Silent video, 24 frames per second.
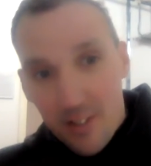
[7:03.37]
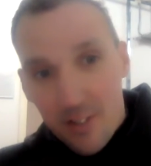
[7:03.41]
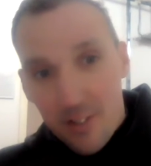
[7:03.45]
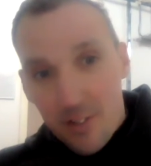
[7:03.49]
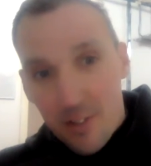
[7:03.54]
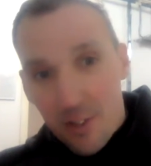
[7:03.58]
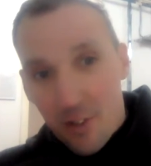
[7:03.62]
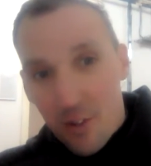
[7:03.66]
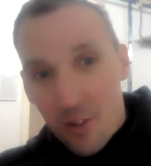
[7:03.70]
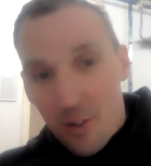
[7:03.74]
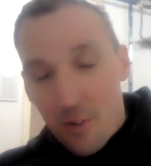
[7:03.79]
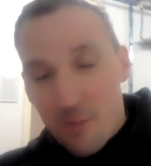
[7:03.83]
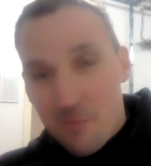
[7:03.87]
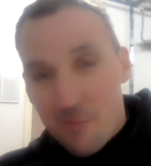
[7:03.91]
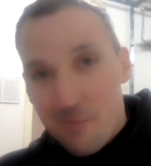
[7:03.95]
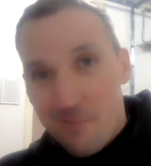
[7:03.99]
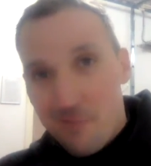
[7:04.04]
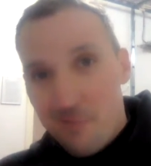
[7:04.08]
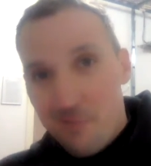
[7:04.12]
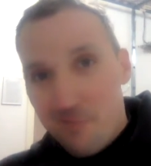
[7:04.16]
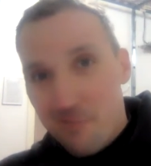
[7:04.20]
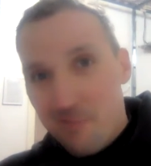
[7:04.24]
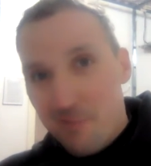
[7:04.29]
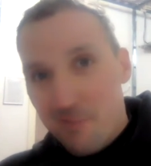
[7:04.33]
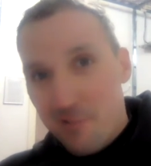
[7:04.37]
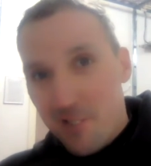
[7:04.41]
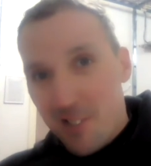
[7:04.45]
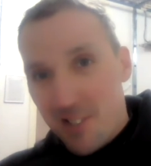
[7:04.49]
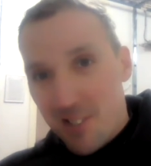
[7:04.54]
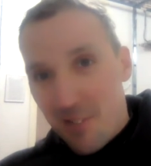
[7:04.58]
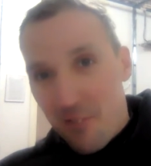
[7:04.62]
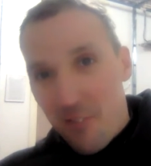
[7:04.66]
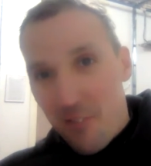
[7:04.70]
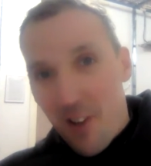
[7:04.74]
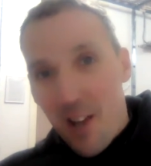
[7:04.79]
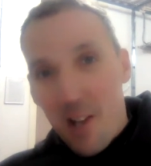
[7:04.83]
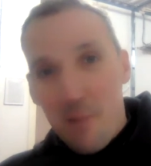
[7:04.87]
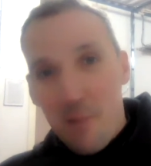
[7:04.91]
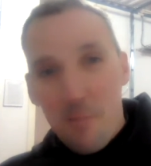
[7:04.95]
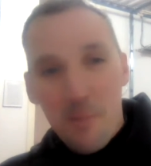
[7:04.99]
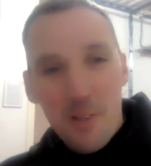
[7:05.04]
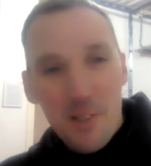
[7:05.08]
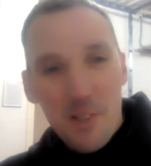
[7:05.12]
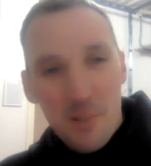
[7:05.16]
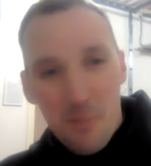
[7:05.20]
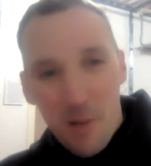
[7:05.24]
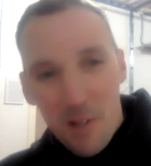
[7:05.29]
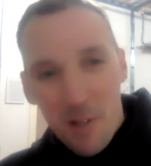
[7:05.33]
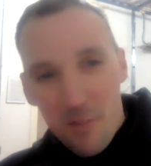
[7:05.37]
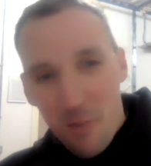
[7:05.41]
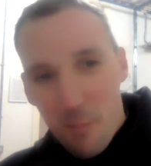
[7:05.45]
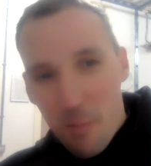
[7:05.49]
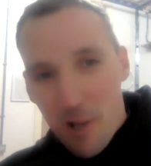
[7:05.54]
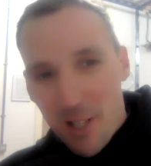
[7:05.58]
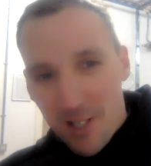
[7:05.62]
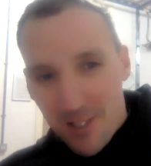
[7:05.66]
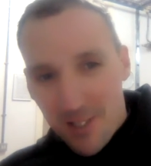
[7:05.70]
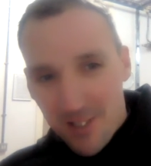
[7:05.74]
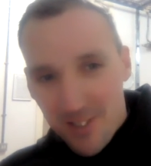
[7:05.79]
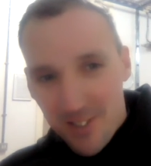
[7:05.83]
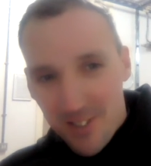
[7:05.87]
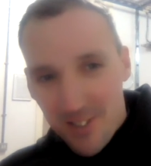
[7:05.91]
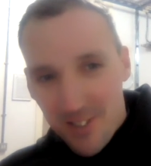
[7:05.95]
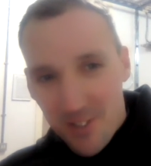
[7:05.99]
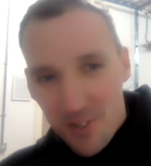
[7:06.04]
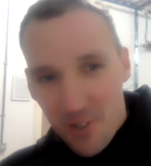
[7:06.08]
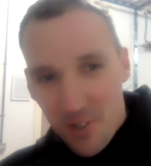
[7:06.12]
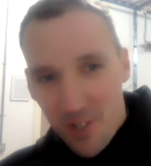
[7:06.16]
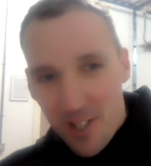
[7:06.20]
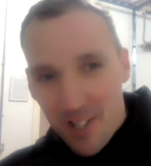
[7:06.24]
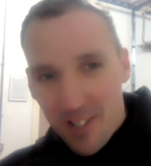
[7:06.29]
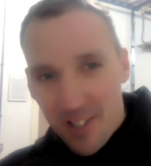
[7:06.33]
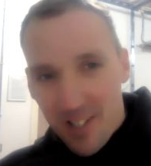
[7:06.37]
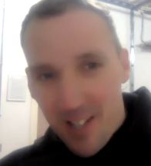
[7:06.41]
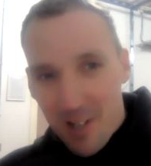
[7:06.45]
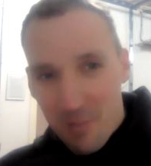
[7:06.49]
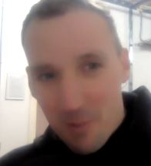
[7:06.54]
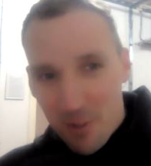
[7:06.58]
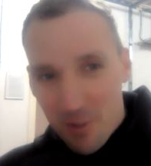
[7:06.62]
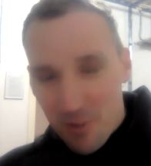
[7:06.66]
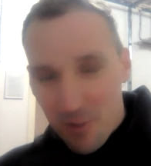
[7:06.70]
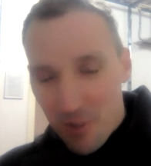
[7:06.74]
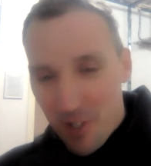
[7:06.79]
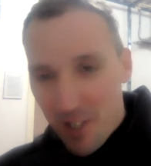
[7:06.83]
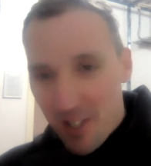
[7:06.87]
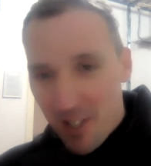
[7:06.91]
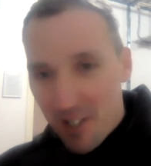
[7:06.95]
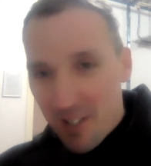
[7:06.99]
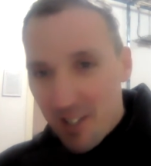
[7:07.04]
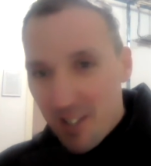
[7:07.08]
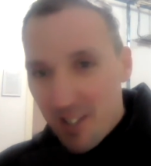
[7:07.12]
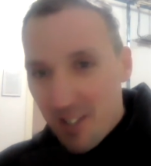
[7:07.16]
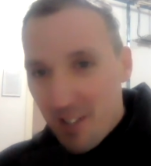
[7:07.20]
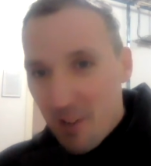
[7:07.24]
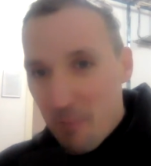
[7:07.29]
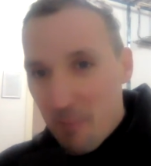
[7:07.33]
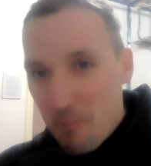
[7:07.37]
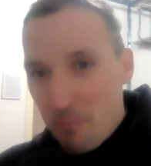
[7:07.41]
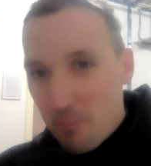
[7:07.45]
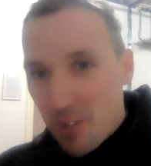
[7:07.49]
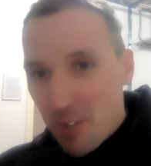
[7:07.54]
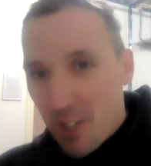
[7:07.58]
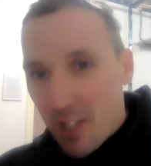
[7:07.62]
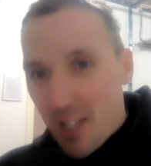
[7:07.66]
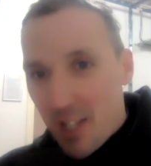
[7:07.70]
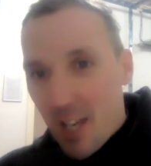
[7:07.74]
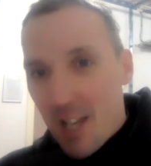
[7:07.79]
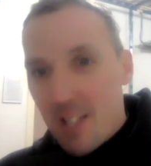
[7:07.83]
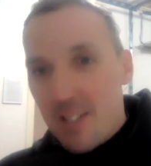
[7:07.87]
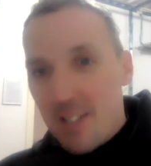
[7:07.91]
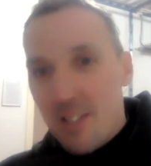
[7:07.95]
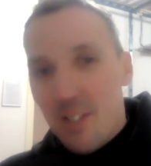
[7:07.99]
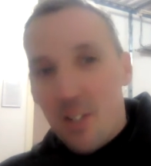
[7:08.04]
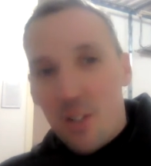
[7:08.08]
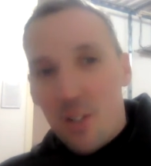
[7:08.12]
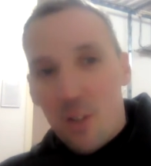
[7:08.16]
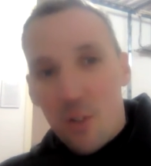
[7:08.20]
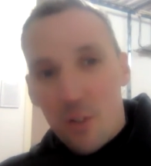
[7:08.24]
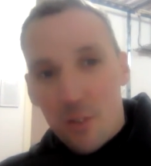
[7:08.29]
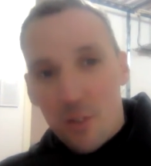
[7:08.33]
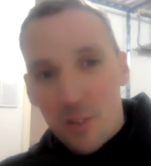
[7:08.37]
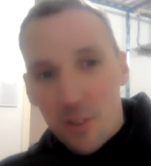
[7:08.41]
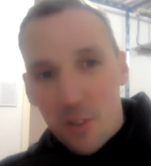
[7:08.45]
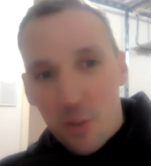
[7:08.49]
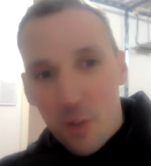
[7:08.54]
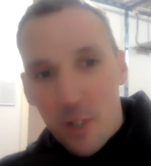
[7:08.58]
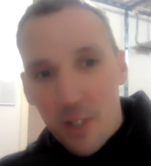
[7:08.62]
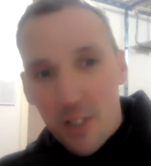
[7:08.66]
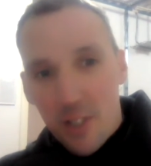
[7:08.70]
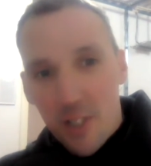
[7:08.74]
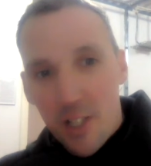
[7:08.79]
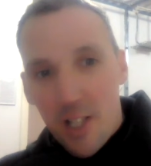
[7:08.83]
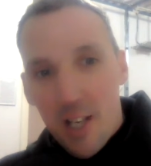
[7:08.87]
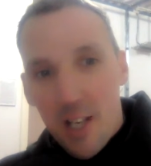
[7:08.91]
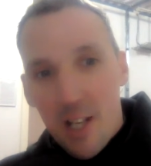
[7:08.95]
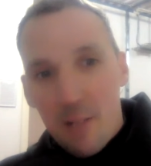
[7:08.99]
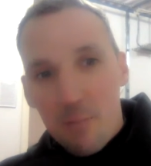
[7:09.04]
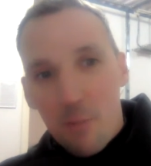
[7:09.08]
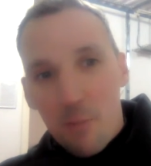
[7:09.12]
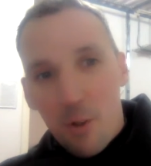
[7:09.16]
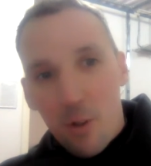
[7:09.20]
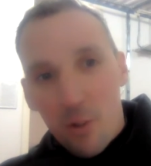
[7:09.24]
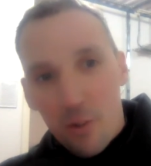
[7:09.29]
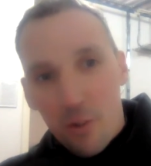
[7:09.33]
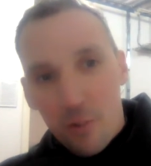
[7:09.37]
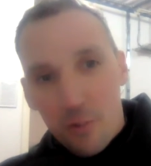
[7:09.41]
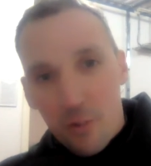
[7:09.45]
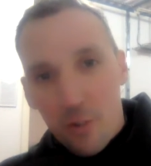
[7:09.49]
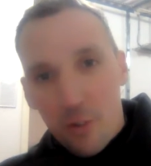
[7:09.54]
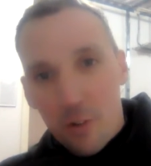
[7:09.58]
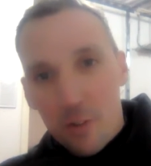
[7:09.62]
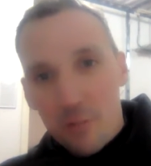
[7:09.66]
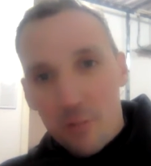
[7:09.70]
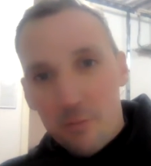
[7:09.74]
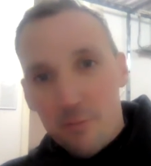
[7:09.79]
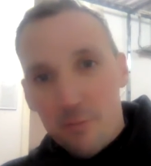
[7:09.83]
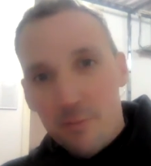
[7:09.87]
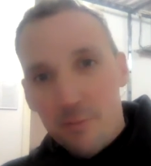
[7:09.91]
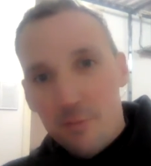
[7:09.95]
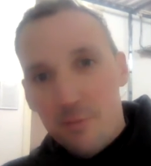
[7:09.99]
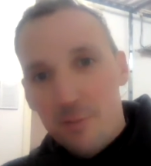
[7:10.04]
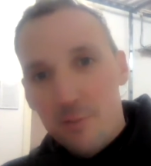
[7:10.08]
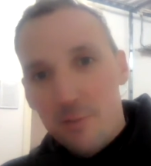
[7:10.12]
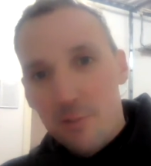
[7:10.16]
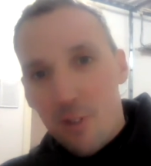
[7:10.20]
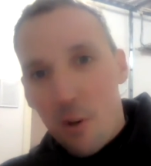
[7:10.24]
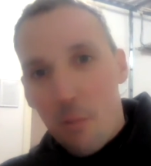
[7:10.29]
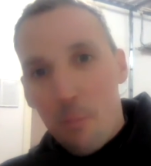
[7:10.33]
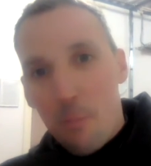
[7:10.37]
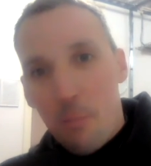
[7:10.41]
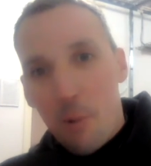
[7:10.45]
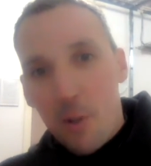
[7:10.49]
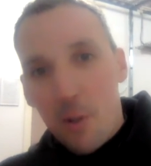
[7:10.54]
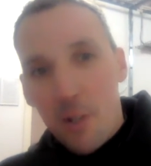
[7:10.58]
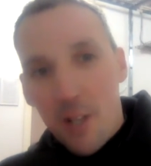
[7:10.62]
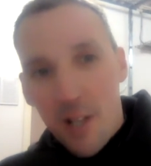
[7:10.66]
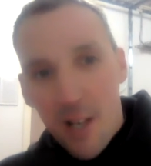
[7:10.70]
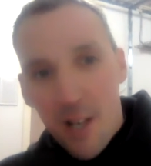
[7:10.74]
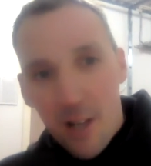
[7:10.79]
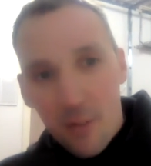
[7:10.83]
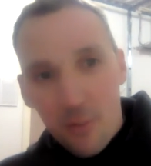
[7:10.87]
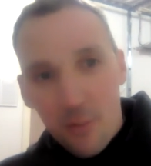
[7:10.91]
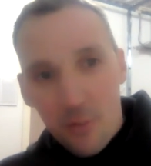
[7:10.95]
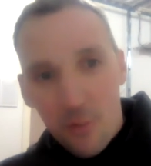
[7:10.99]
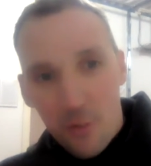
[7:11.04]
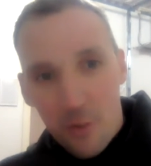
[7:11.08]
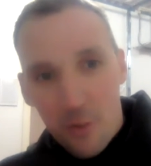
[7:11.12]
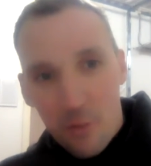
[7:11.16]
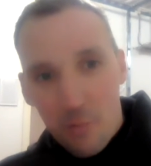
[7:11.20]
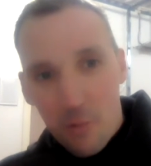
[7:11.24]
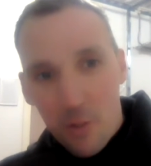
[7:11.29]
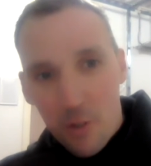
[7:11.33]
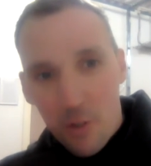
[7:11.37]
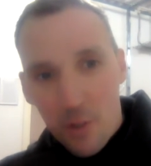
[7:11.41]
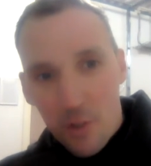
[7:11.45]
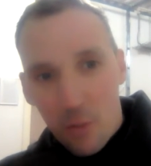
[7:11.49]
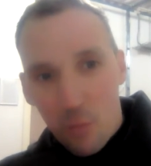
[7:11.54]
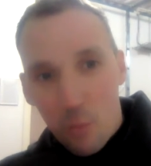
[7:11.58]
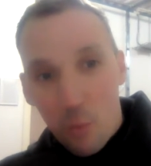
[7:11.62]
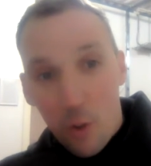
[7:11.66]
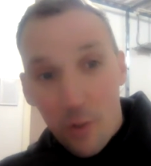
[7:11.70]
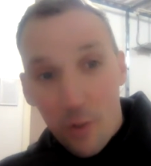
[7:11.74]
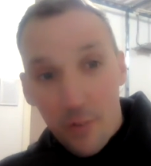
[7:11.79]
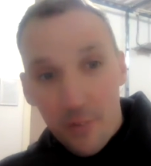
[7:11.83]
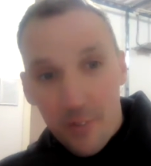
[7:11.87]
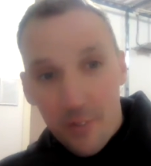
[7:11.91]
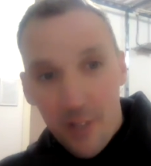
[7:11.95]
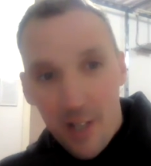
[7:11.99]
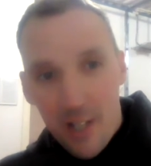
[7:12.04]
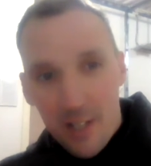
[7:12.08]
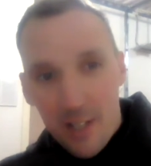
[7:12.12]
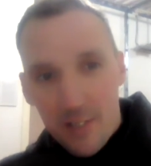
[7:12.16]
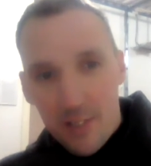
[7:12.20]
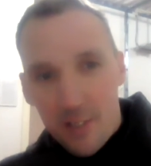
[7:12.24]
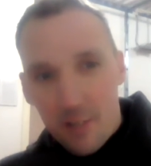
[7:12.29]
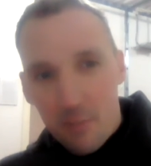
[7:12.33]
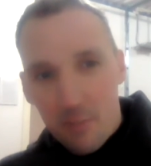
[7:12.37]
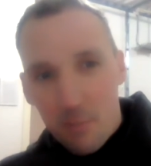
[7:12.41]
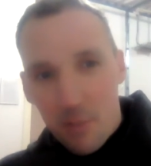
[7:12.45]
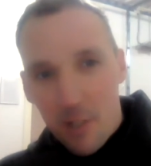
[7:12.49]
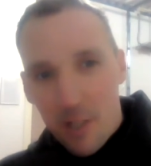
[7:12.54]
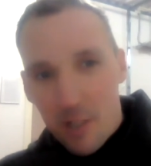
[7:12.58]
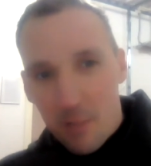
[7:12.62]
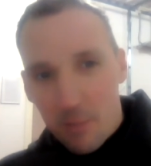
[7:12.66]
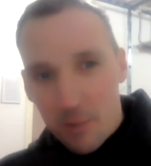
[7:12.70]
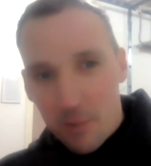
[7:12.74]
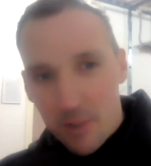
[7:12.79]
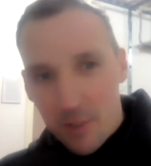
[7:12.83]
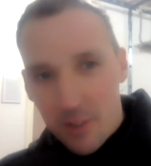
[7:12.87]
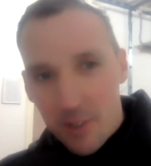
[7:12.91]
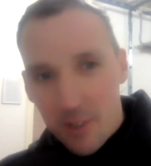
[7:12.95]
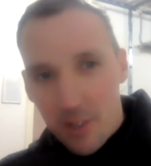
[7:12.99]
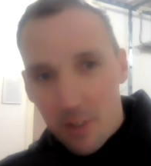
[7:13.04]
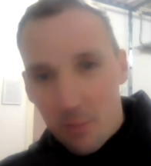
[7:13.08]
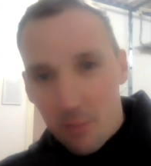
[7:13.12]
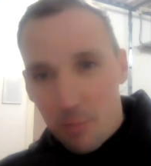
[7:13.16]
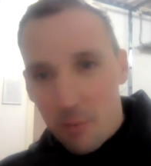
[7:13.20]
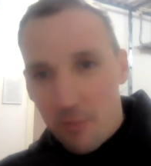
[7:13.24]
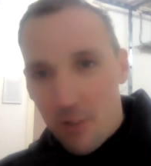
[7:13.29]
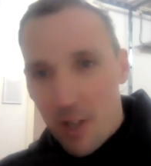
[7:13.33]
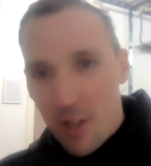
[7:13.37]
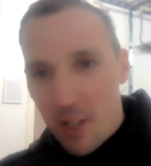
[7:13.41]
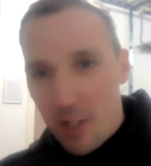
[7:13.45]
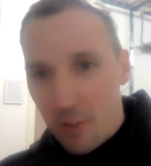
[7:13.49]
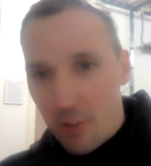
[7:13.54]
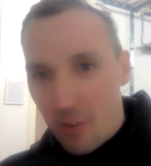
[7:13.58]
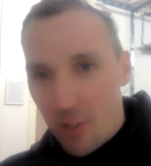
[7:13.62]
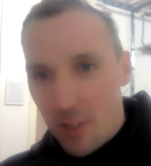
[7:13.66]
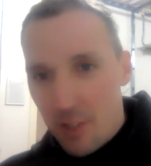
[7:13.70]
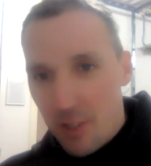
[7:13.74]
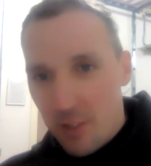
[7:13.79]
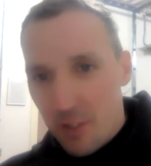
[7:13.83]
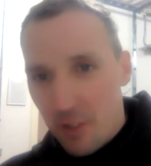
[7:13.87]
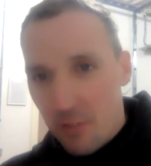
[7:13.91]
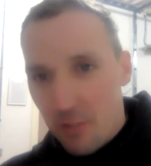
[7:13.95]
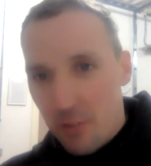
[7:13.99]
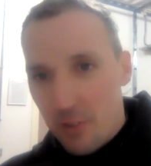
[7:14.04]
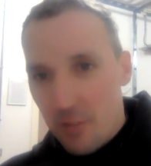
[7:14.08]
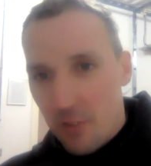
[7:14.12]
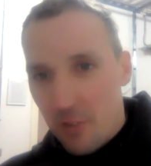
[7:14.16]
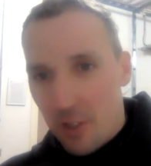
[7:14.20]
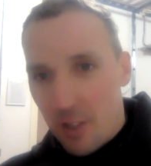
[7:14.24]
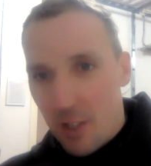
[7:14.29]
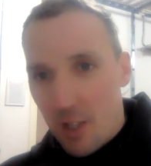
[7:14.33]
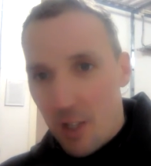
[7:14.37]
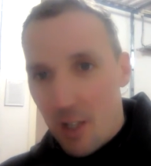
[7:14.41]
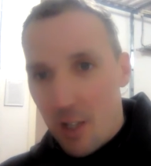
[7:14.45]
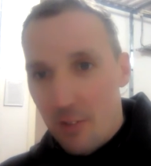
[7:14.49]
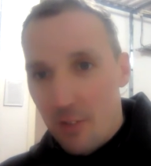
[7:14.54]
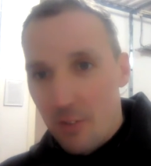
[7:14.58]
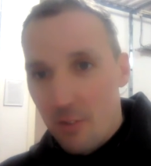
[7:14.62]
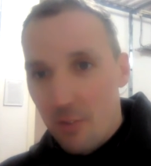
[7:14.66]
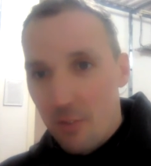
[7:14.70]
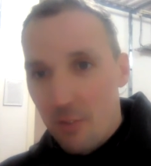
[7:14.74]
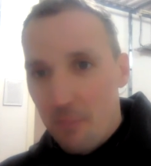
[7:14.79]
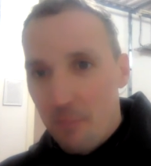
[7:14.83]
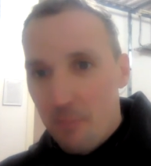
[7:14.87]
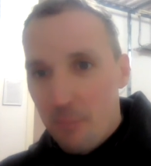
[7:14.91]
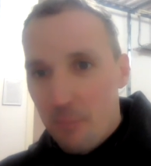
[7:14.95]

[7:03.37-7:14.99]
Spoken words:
So there's a bit of a balance to strike there between getting to the calls as quick as you can, but also not burning out too much on one task and being able to still provide a great service for clients.